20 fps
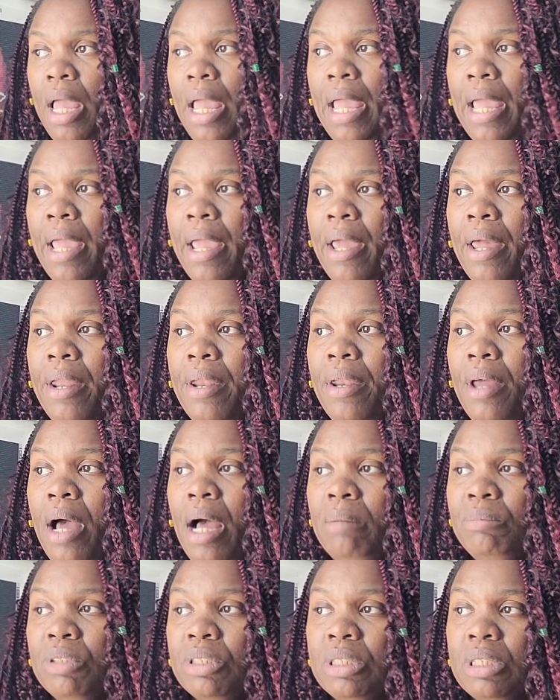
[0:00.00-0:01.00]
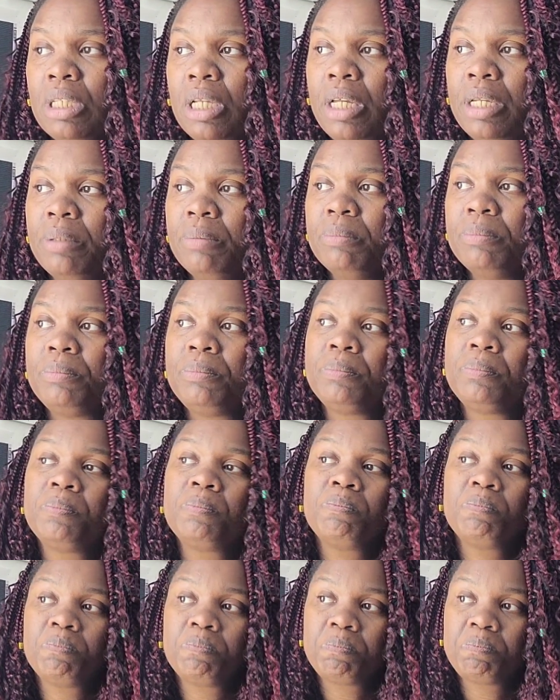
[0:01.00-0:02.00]
And I'm just like
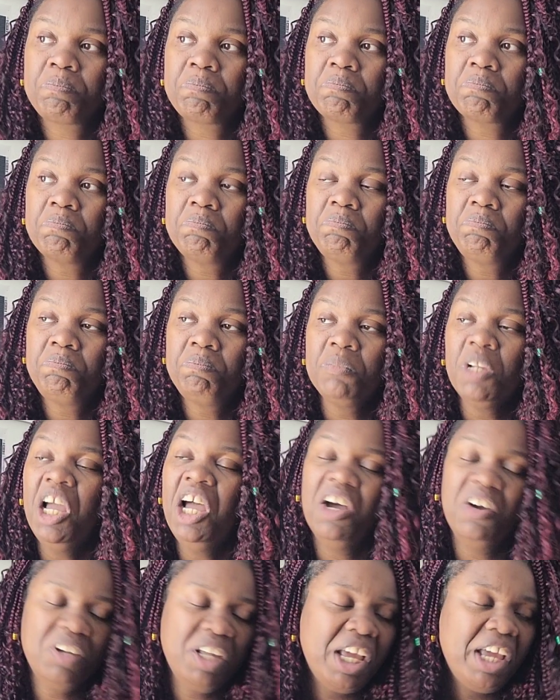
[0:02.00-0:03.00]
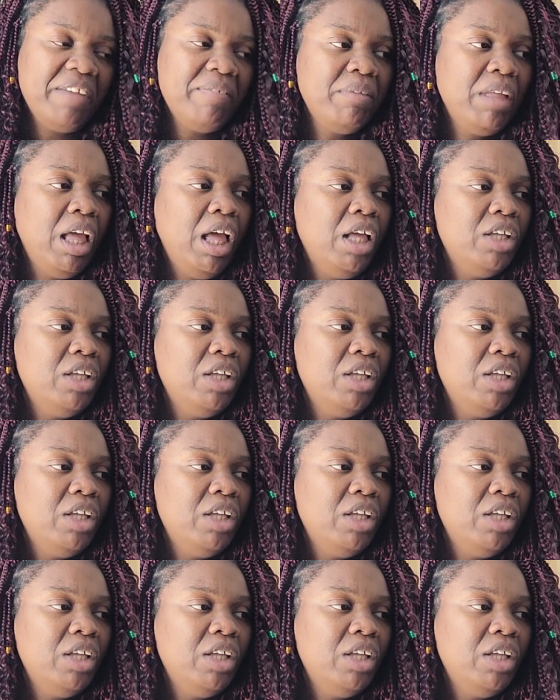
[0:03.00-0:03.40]
Okay.